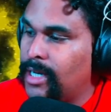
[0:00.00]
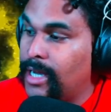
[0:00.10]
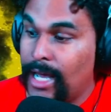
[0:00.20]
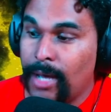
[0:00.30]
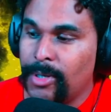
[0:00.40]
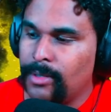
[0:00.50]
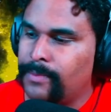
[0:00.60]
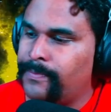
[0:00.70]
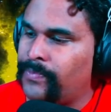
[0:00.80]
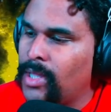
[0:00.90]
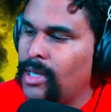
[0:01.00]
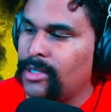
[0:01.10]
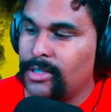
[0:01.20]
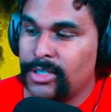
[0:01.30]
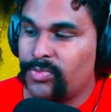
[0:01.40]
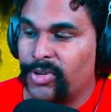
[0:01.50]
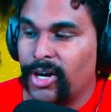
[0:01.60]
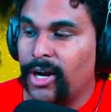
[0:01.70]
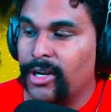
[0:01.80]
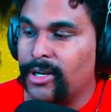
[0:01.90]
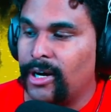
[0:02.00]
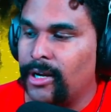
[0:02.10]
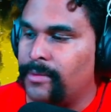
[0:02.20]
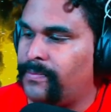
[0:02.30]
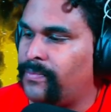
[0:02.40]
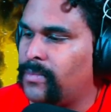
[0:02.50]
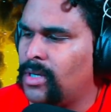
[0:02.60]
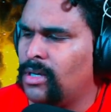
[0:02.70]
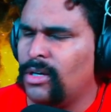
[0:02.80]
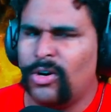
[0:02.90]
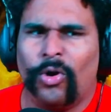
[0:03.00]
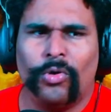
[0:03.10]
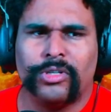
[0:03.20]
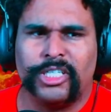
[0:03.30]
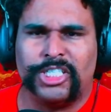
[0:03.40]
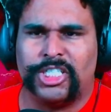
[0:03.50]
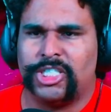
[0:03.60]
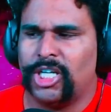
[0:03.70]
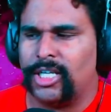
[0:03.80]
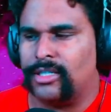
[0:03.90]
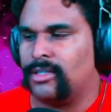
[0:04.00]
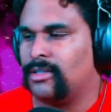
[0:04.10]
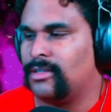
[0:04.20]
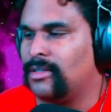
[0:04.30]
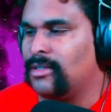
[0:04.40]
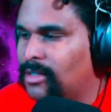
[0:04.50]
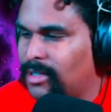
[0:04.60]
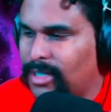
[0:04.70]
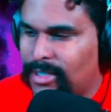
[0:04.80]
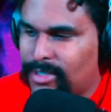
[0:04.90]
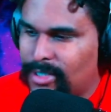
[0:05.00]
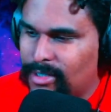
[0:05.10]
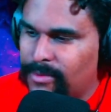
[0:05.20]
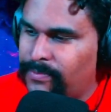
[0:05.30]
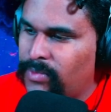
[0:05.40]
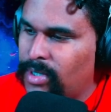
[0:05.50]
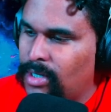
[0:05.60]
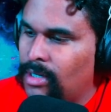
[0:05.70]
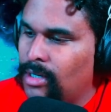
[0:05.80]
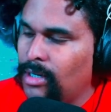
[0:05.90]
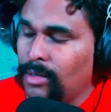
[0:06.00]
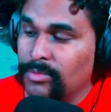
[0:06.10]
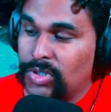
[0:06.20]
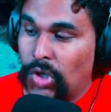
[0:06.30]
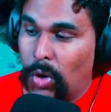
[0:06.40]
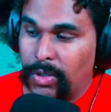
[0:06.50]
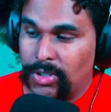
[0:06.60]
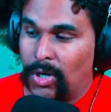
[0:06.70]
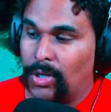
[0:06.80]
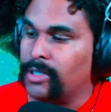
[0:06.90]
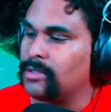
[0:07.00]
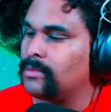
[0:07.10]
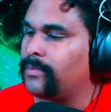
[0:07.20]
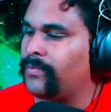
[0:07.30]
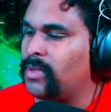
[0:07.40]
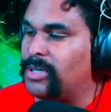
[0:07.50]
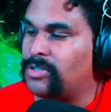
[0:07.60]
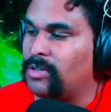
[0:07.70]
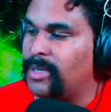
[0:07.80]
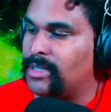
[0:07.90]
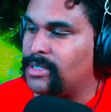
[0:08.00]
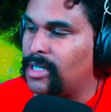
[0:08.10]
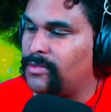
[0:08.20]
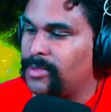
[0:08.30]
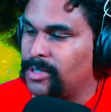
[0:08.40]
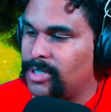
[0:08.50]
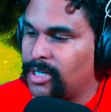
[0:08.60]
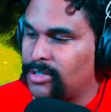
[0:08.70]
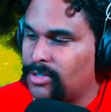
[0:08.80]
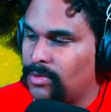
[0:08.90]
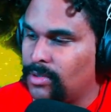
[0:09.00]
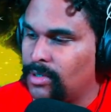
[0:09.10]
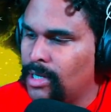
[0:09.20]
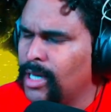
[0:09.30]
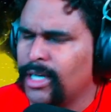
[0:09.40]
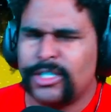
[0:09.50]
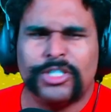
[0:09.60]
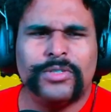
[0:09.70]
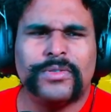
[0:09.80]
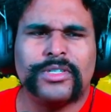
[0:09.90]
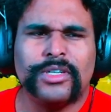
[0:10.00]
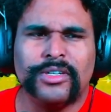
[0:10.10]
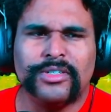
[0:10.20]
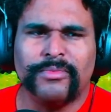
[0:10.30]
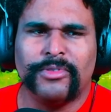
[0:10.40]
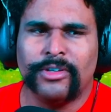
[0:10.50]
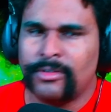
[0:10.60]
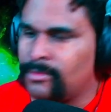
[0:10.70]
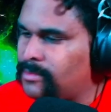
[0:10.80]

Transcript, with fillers: Hammett. The list went on and on. Holy shit! I said. I'm sorry, darling, the mystery man said from the other side of the store. Did you say something?